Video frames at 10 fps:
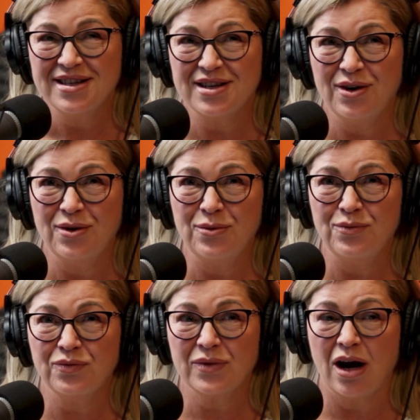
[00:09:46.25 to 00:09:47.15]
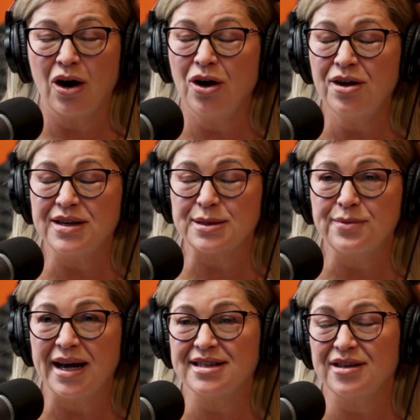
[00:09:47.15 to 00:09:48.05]
So I heard this
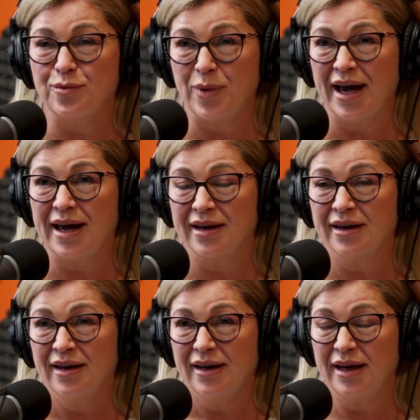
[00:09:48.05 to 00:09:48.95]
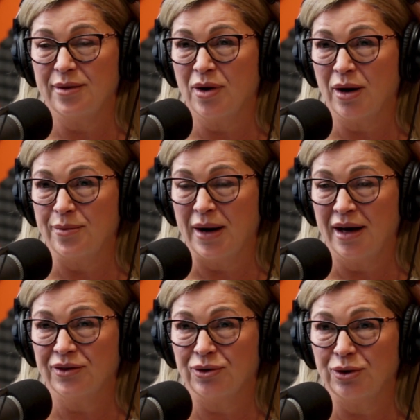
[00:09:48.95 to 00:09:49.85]
massive bang in my
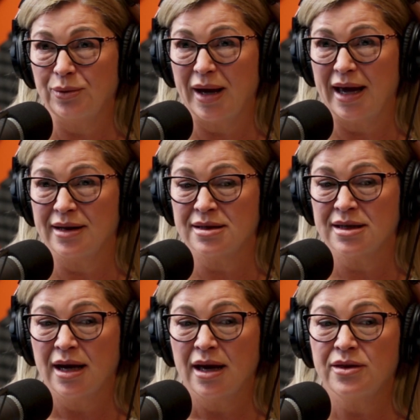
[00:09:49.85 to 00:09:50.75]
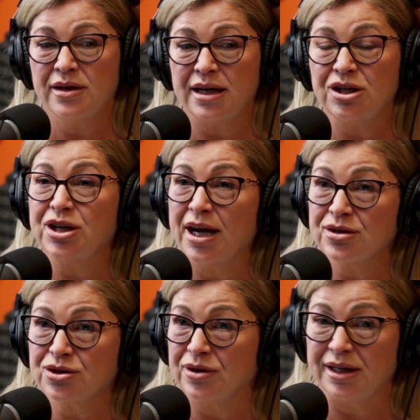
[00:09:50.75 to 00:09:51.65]
bathroom and the shower
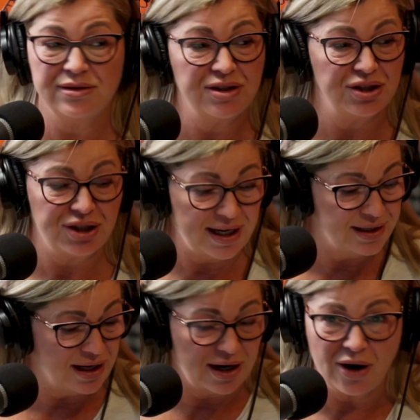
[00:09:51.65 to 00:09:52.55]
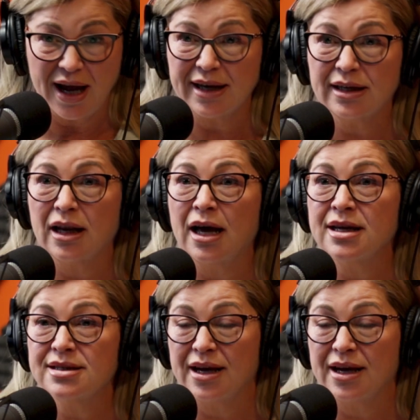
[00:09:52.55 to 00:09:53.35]
screen just shattered and I had glass